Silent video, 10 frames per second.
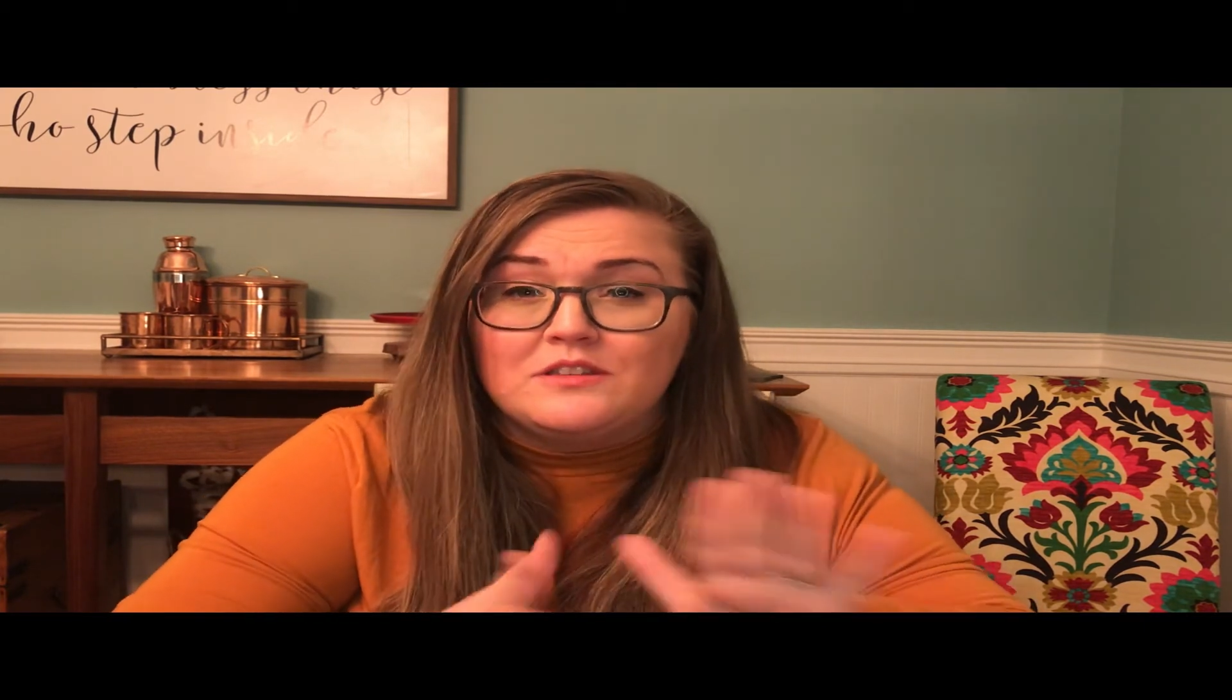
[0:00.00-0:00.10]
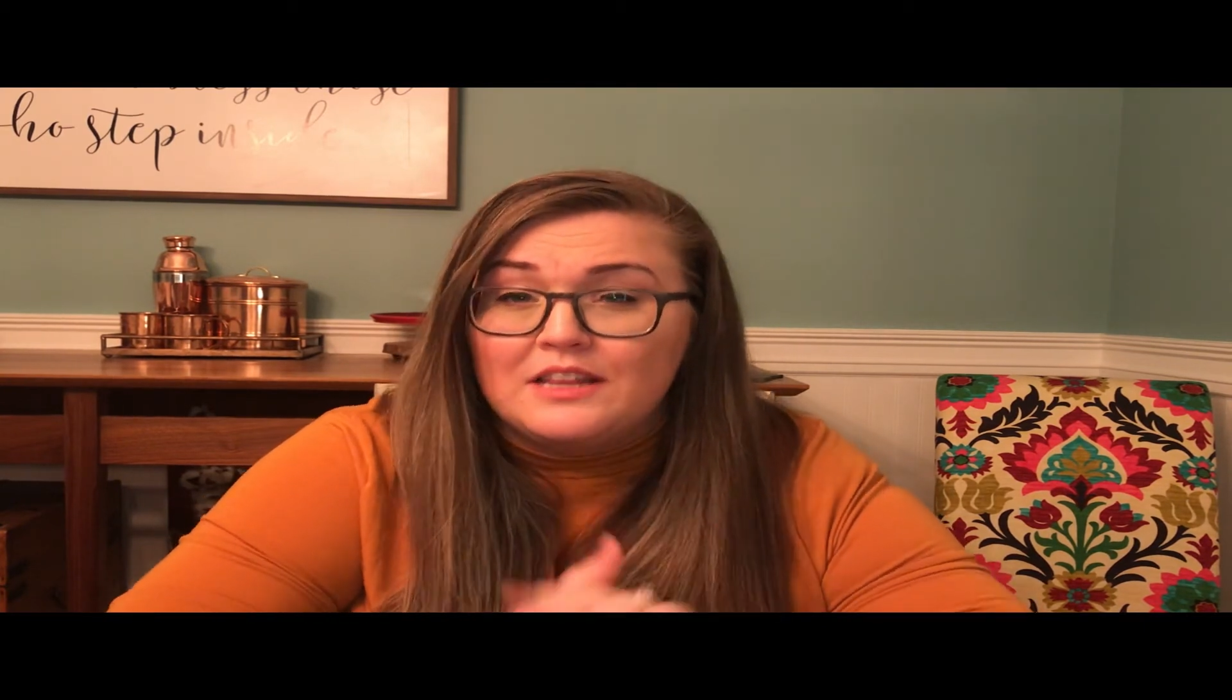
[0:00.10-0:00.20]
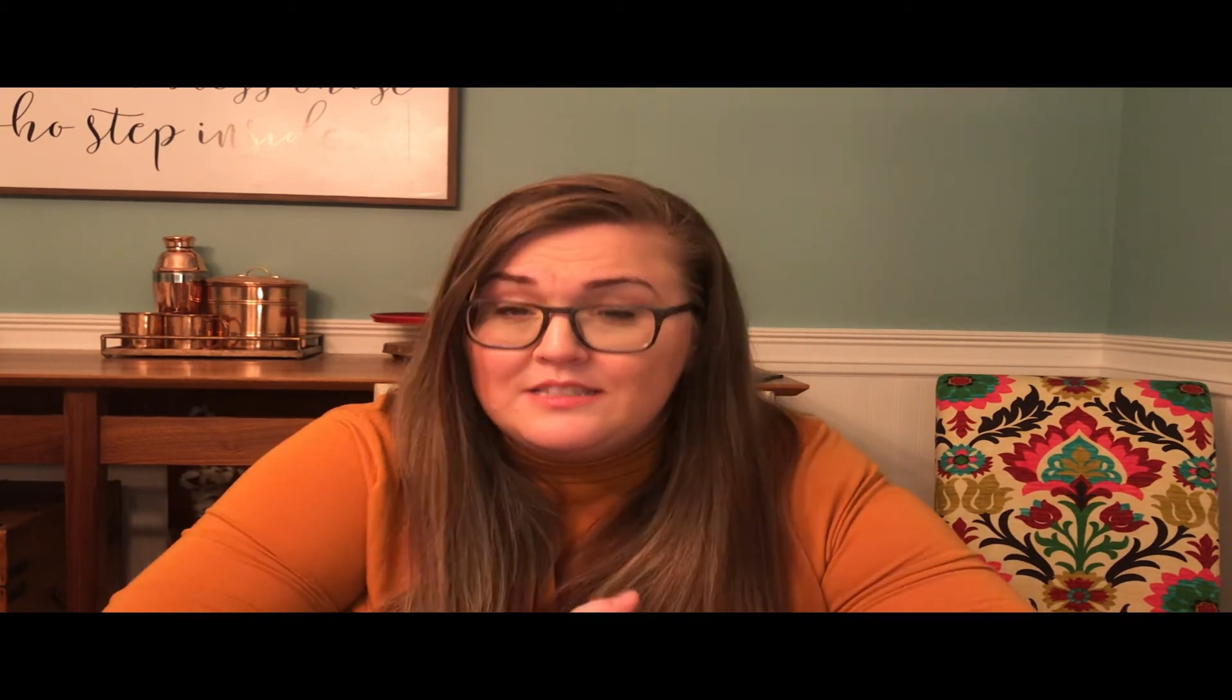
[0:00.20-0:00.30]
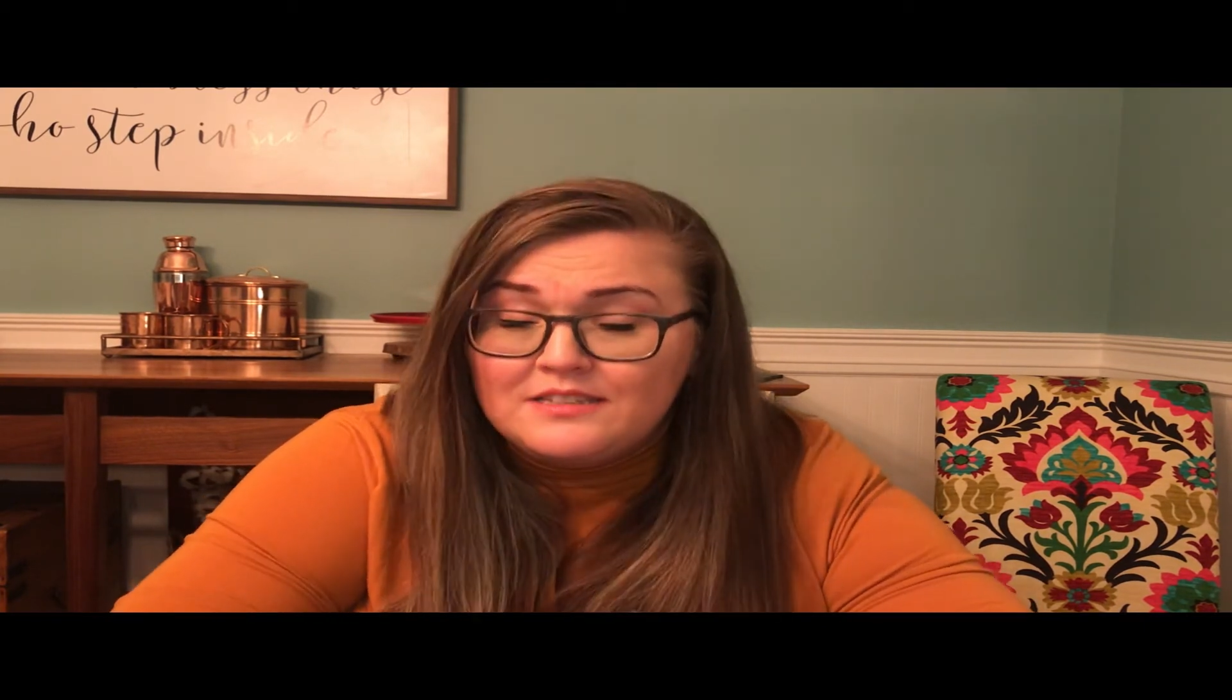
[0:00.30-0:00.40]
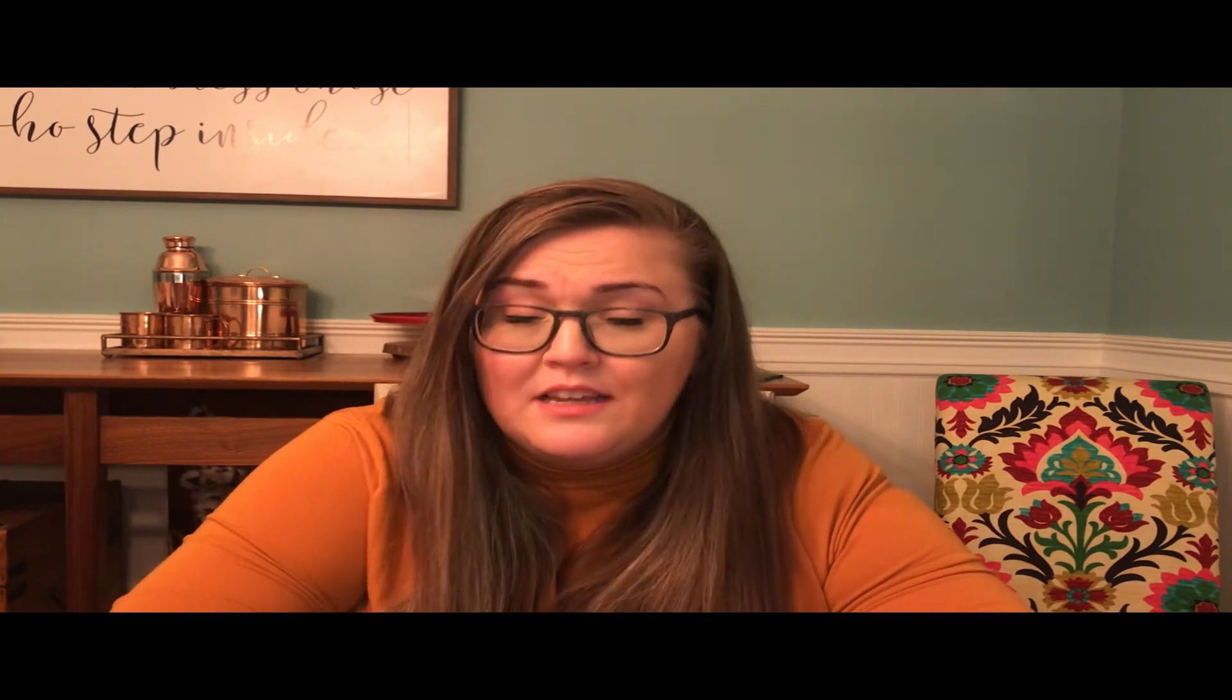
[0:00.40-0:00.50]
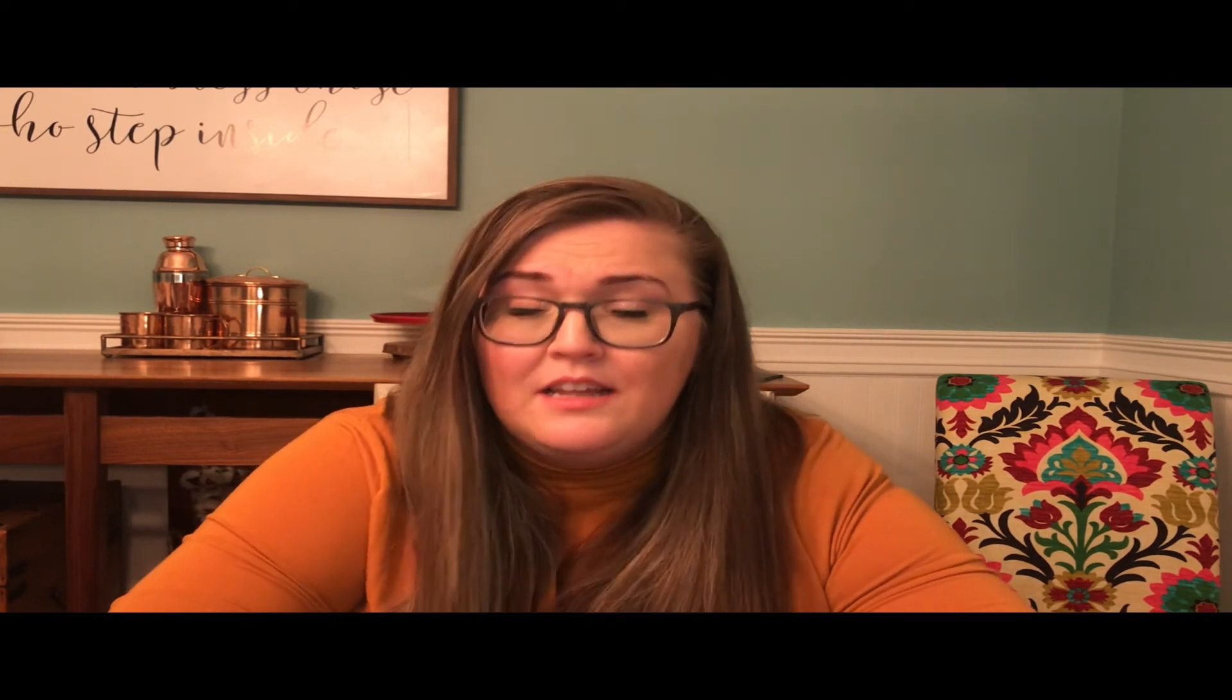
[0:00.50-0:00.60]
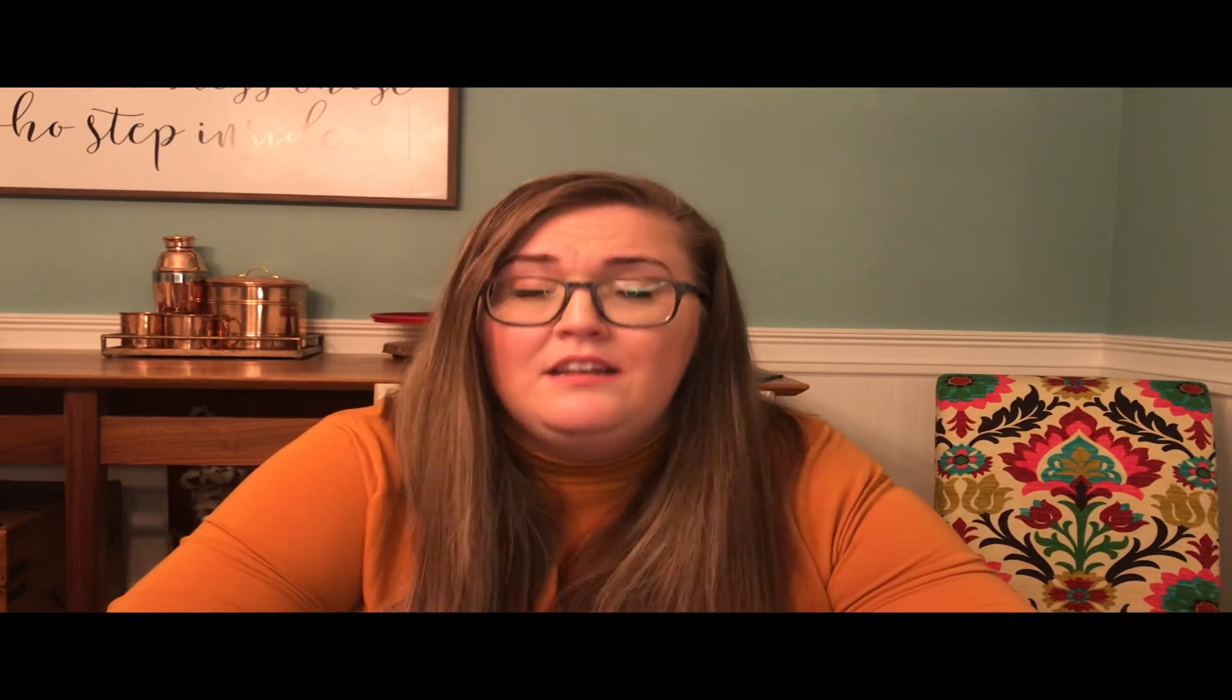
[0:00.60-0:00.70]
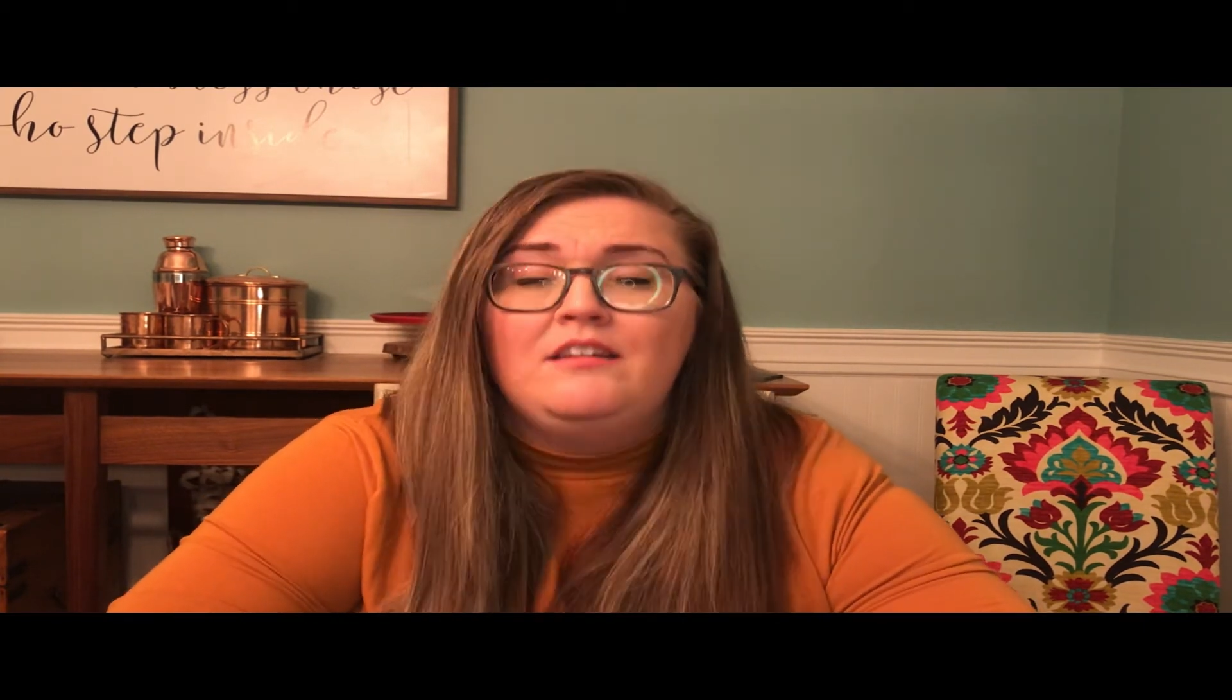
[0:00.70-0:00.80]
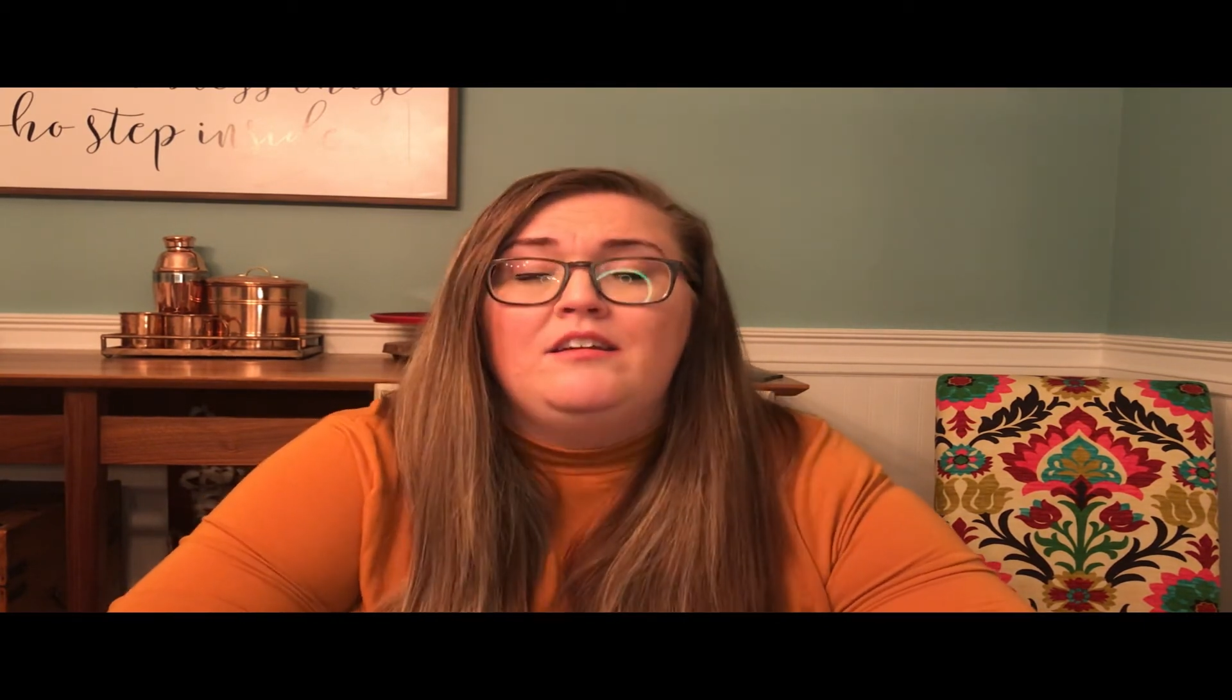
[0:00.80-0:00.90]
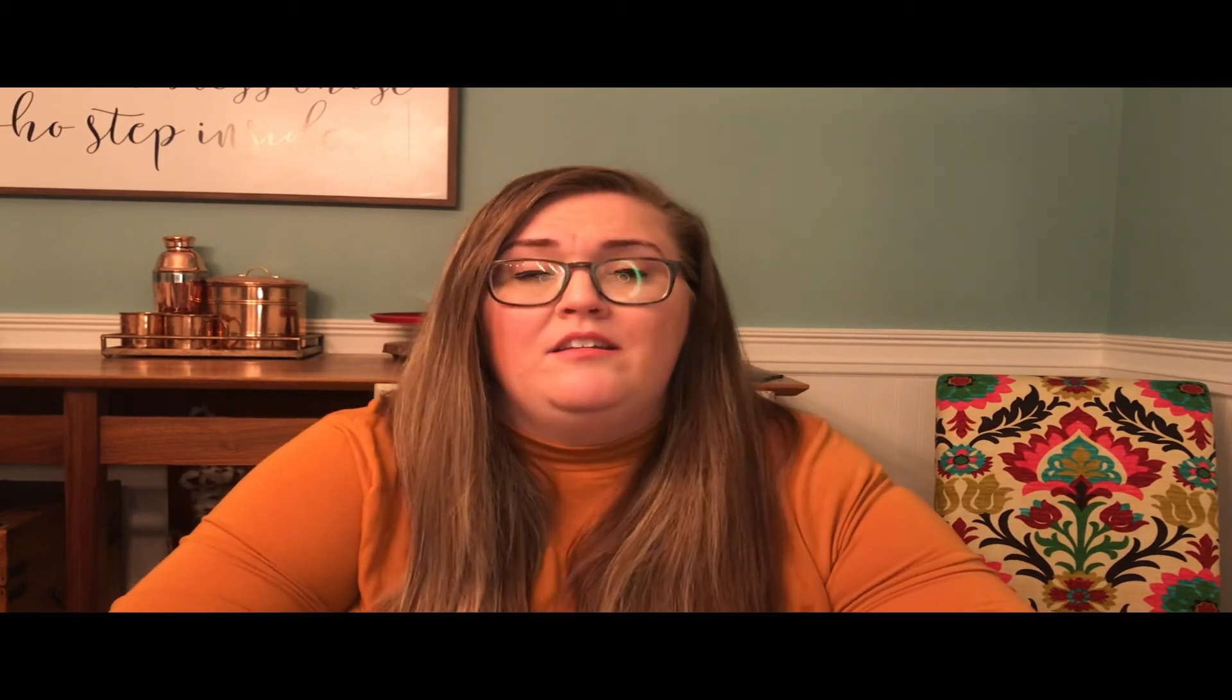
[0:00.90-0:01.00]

listen,